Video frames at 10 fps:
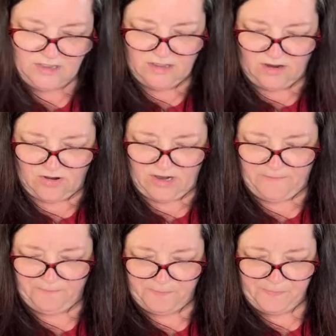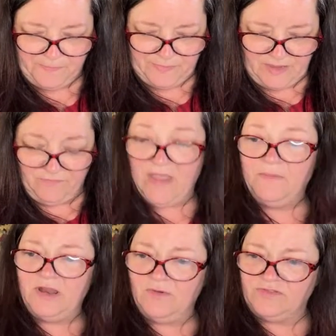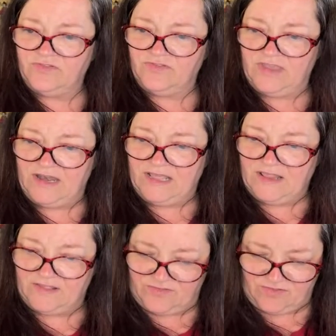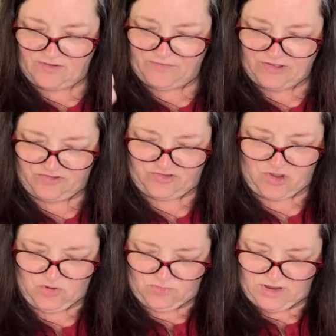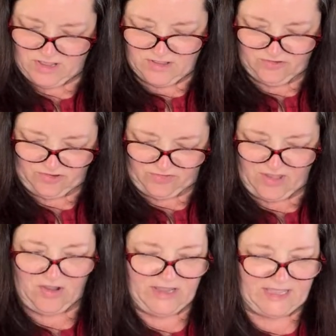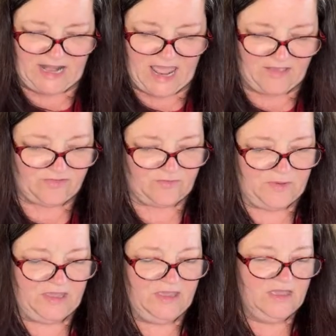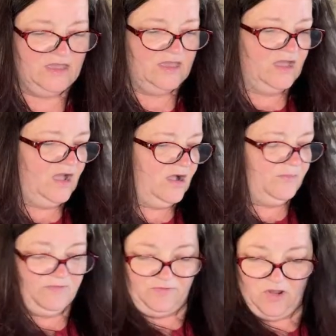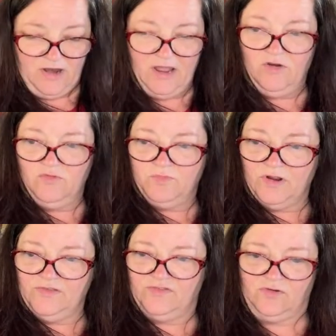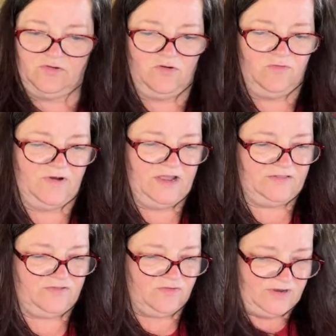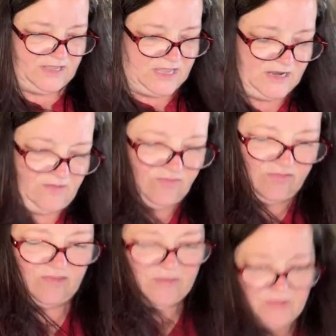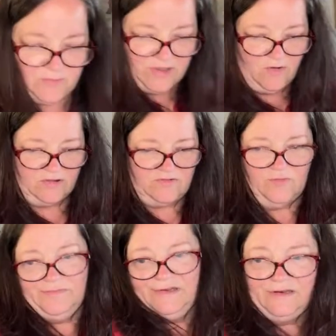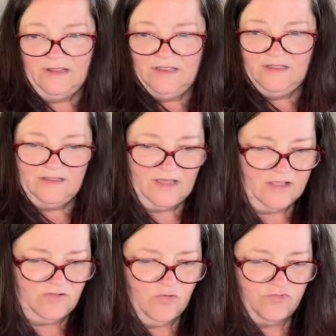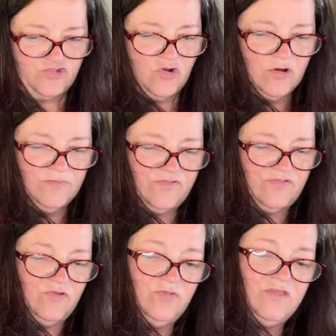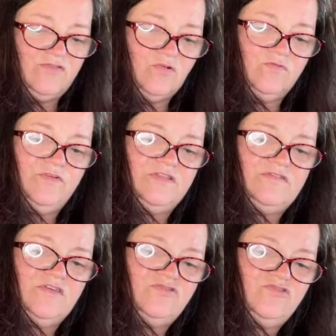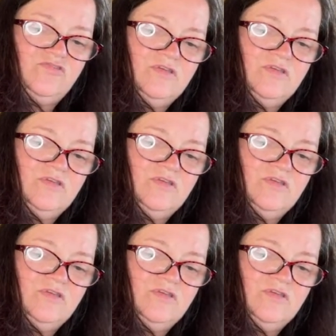Alright. If anybody wants to see any of that stuff I showed just now, you can ask me. If not, I'll probably circle around to it again because I'm going to be on till midnight. I do have charms too. These are vintage.